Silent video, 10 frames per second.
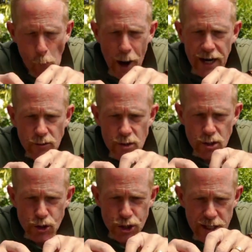and
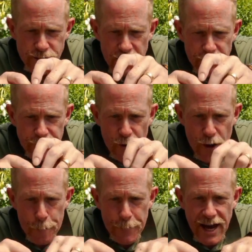just at the very
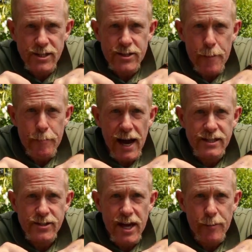base of that main
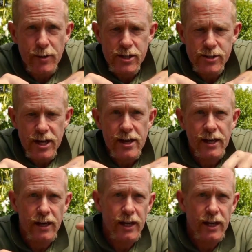stem, can you see there,